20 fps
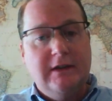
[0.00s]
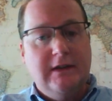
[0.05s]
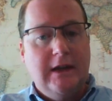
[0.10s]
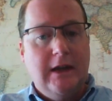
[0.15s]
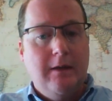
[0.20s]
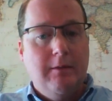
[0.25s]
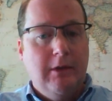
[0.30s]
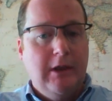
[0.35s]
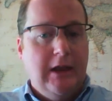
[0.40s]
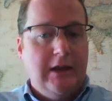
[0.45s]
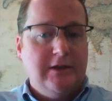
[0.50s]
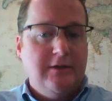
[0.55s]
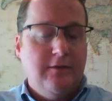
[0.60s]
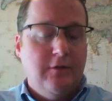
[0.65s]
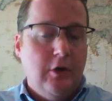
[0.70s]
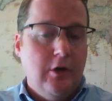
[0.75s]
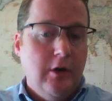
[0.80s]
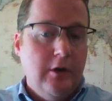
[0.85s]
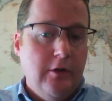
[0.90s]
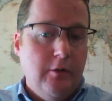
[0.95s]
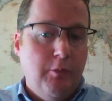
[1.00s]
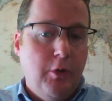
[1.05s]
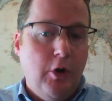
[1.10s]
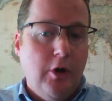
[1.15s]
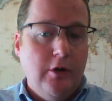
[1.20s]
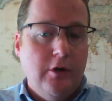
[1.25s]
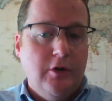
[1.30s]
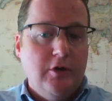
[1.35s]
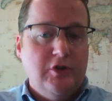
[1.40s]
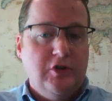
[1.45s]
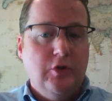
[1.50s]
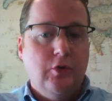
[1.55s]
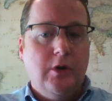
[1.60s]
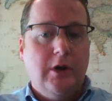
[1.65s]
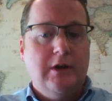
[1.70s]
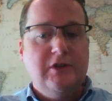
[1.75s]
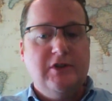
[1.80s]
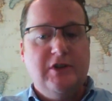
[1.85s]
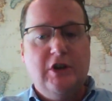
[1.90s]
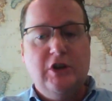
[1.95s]
team and lots of our other partners and
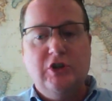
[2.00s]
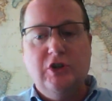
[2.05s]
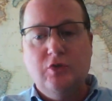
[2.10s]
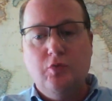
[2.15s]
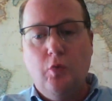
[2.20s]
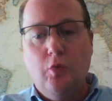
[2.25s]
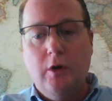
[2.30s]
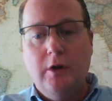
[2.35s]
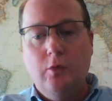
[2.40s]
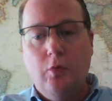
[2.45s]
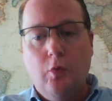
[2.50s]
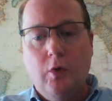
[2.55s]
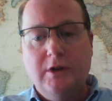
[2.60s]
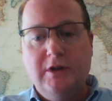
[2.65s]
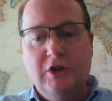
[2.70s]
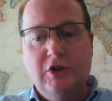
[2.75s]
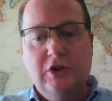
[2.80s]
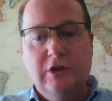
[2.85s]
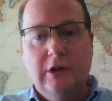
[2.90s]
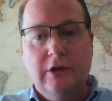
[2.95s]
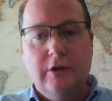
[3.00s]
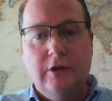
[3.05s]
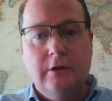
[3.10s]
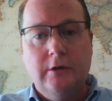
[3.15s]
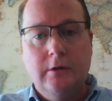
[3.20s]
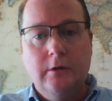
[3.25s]
organizations. What did you learn?